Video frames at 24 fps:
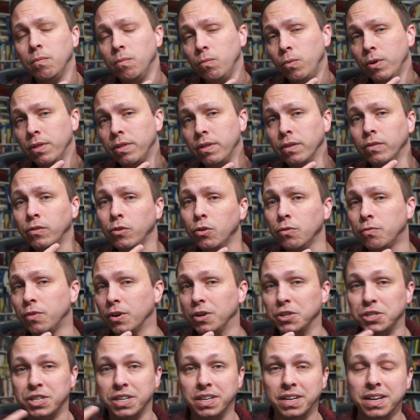with this new
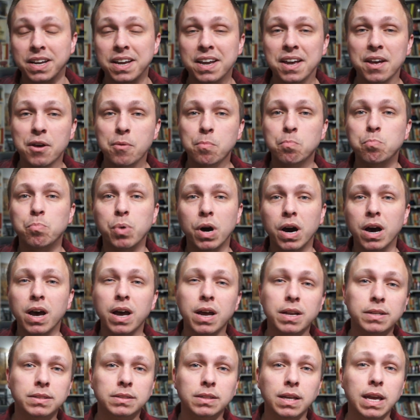version.
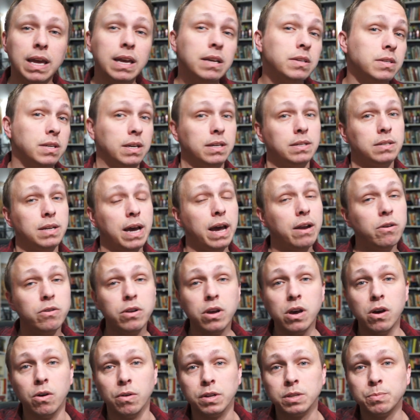But is it? I don't
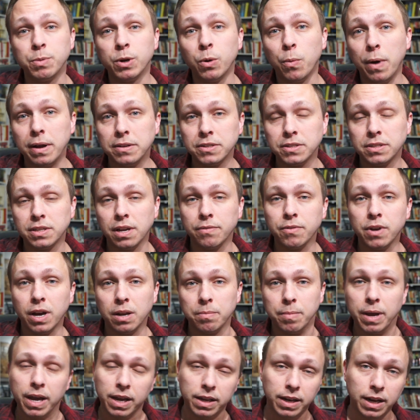know. It's been a while since I've
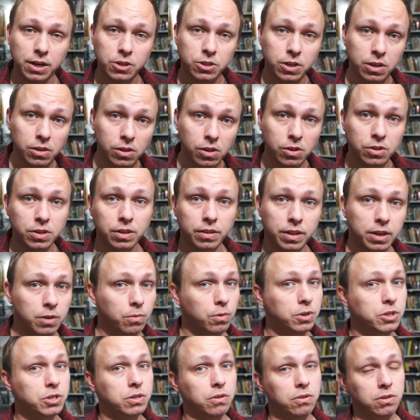gone back and actually looked at the
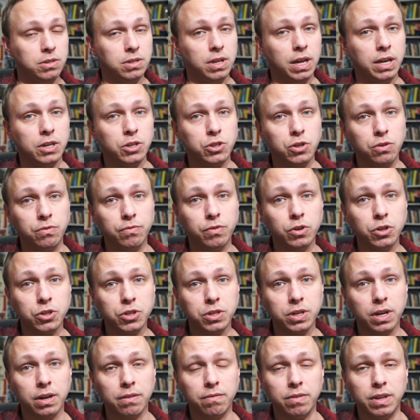original slideshow
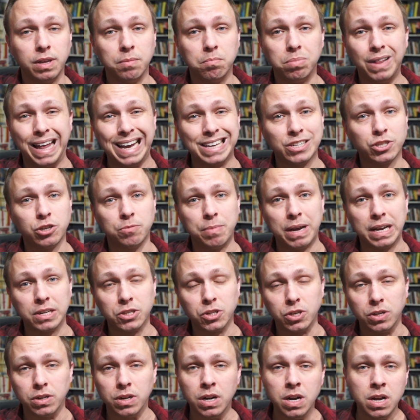version of the Blaster
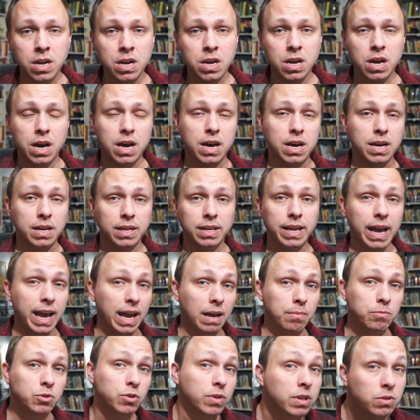Master
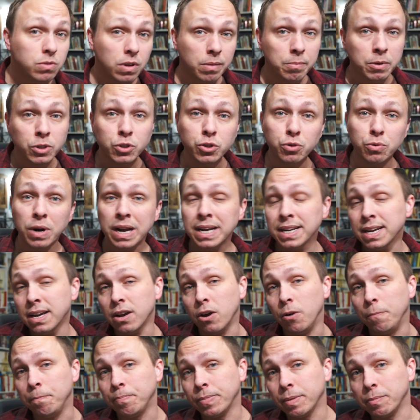game. So that's what I'm going to do right
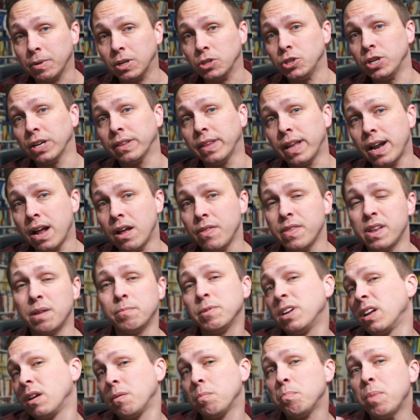now. I'm going to check that out, and then
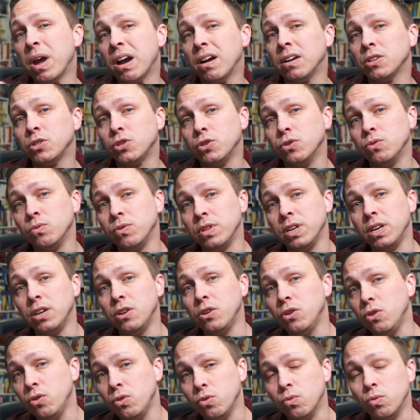I'm going to compare it to the
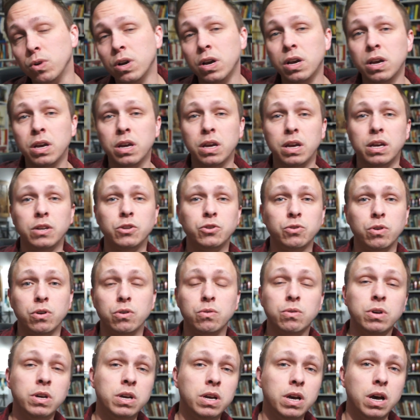new
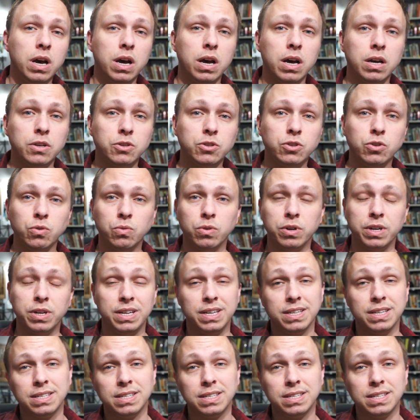intro story